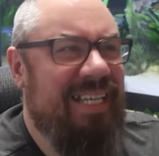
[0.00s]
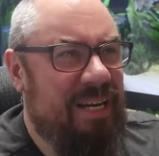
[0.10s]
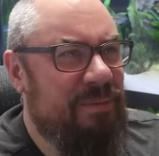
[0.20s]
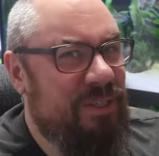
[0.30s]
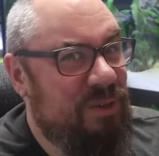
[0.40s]

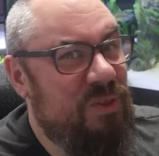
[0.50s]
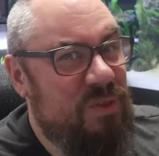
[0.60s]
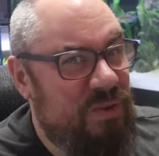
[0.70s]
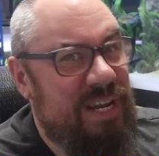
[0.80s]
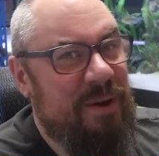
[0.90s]
it was a good
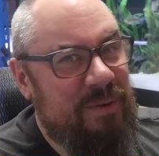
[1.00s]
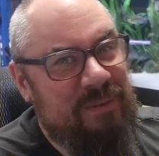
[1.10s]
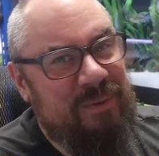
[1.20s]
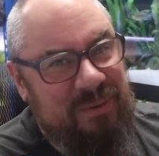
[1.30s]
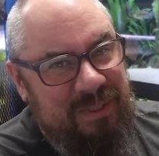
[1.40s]
3
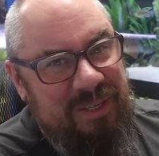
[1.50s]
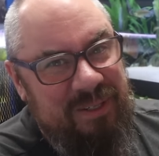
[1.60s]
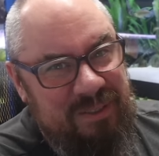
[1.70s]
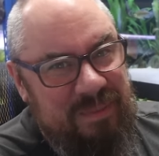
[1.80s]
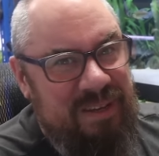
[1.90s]
hours before they
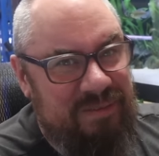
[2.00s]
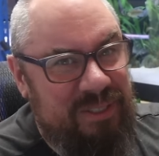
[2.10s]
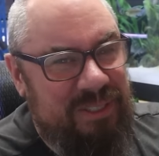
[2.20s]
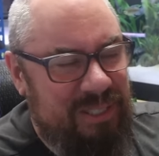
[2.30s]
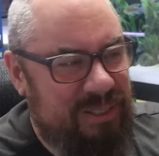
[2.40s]
got to my
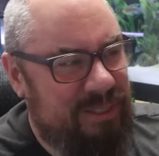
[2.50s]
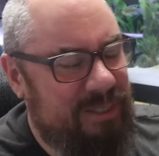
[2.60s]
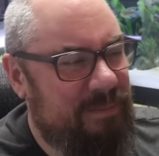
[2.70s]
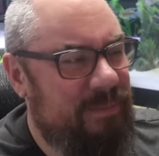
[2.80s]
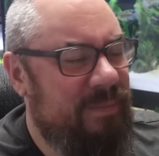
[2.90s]
first lot.